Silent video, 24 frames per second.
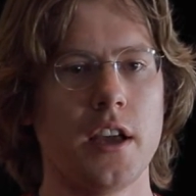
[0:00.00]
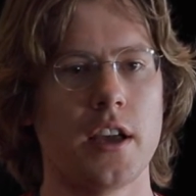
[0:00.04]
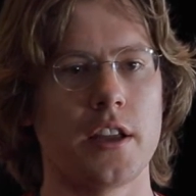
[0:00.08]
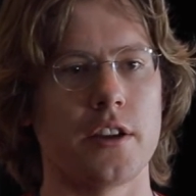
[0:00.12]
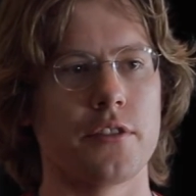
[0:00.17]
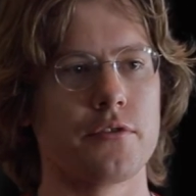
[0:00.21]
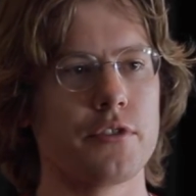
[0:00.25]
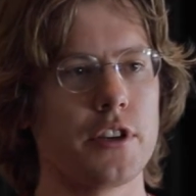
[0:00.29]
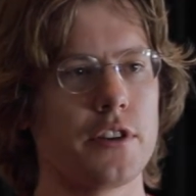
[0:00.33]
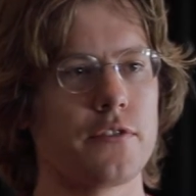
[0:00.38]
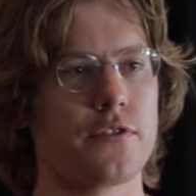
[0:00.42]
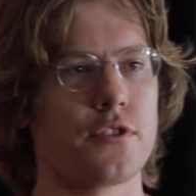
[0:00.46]

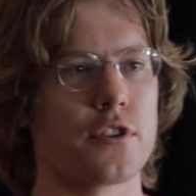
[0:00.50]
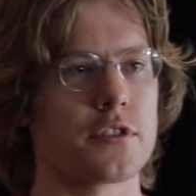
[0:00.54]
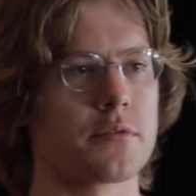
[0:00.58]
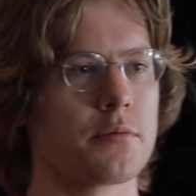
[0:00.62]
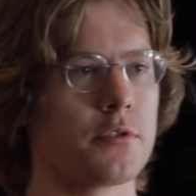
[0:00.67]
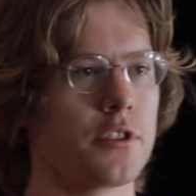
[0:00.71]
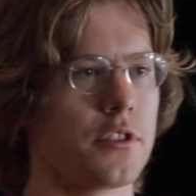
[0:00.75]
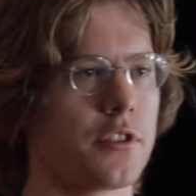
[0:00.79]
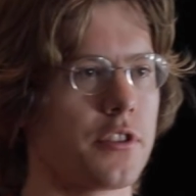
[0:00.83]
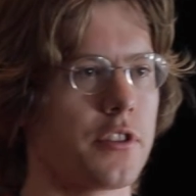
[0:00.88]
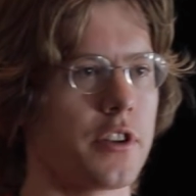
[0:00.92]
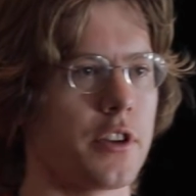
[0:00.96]
And in
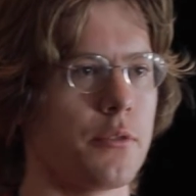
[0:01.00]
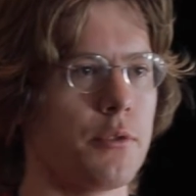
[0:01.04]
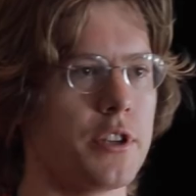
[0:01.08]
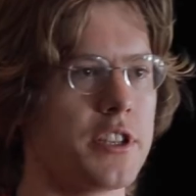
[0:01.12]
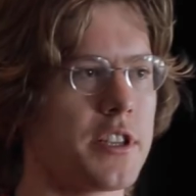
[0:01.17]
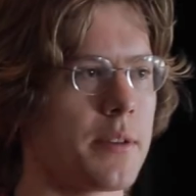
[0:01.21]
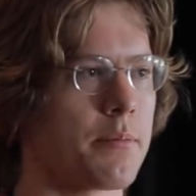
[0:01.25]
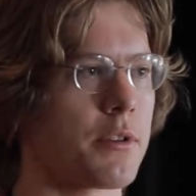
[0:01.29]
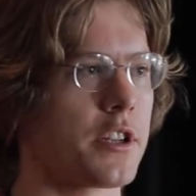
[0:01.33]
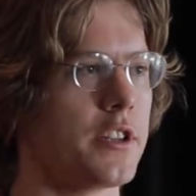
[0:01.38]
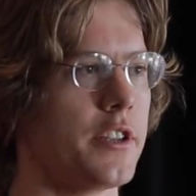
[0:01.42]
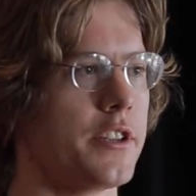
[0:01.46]
reinforcement learning, we
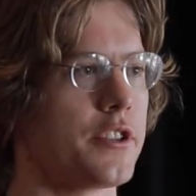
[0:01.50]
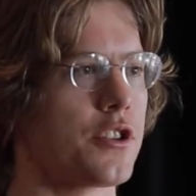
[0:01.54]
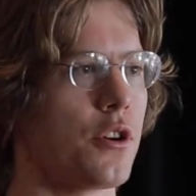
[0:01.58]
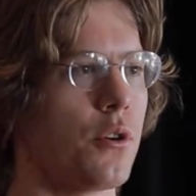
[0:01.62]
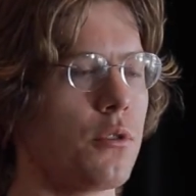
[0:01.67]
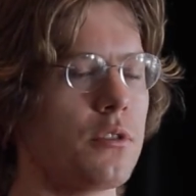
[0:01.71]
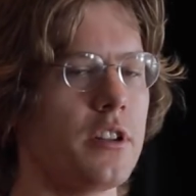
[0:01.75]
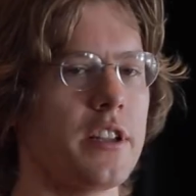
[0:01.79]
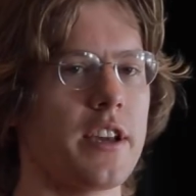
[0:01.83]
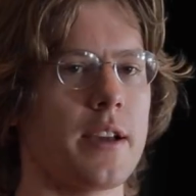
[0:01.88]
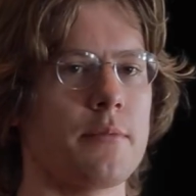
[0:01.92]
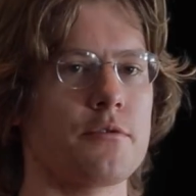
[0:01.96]
typically
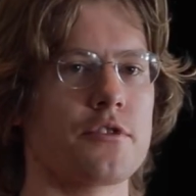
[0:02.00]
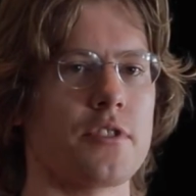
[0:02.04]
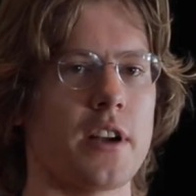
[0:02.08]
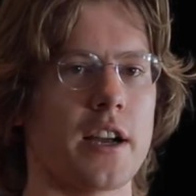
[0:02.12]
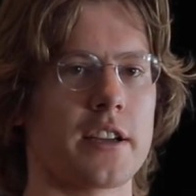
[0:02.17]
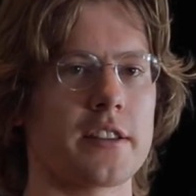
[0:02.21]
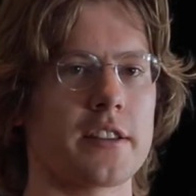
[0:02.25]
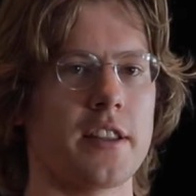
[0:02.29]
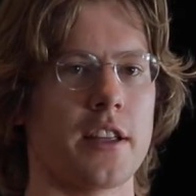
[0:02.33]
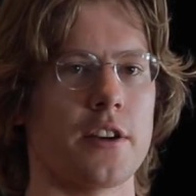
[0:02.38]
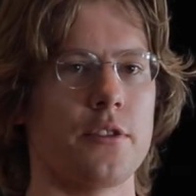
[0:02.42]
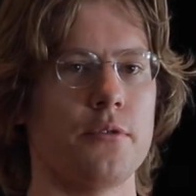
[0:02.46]
totally
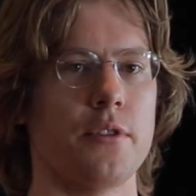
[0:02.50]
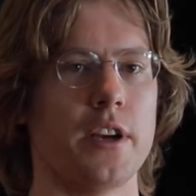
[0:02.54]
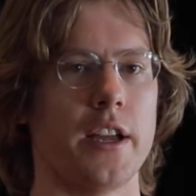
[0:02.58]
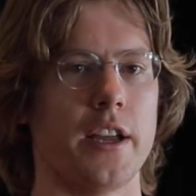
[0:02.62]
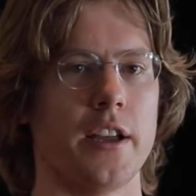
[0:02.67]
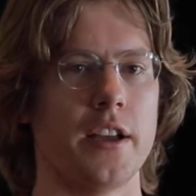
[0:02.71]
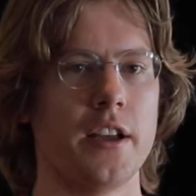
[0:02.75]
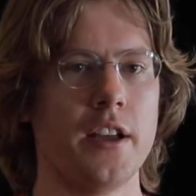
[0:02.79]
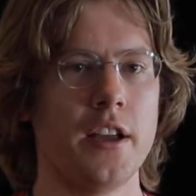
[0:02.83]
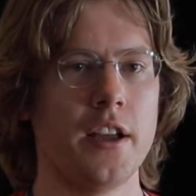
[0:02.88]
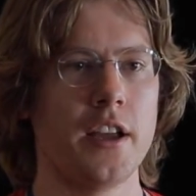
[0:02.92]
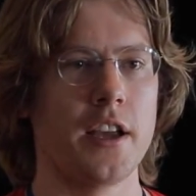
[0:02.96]
abstract that
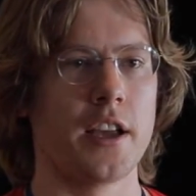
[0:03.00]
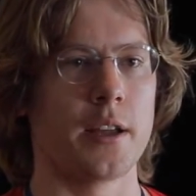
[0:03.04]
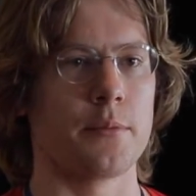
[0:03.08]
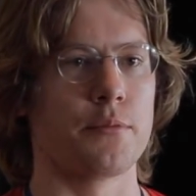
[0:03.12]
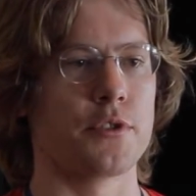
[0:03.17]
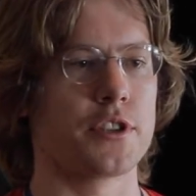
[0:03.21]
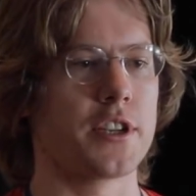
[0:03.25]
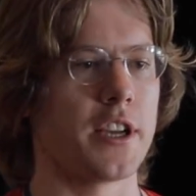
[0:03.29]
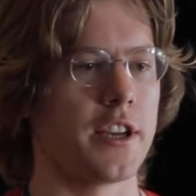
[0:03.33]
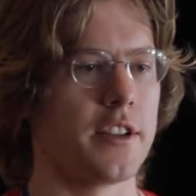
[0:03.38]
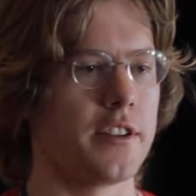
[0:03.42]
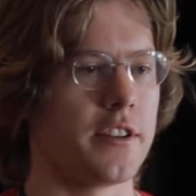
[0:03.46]
away and
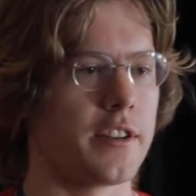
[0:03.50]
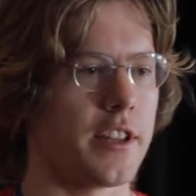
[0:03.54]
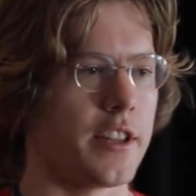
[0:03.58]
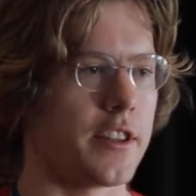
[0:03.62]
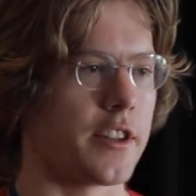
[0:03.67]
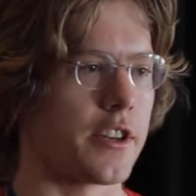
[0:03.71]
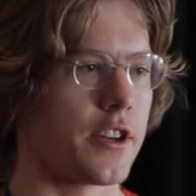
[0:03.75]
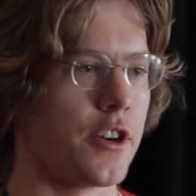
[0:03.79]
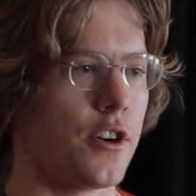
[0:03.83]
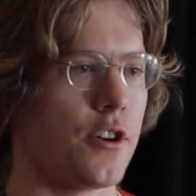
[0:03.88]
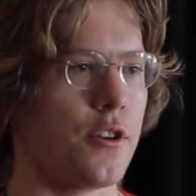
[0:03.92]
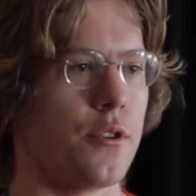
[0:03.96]
pretend that
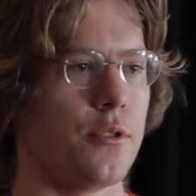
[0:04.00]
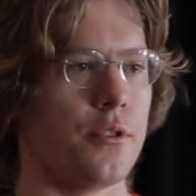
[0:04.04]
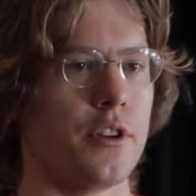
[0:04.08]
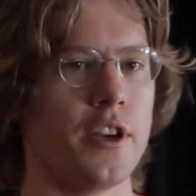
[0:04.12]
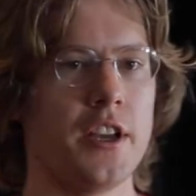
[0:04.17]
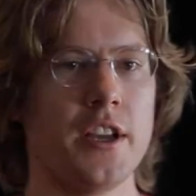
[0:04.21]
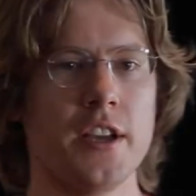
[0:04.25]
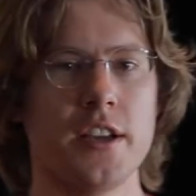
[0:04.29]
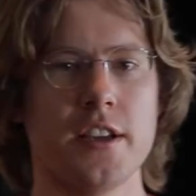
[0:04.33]
the code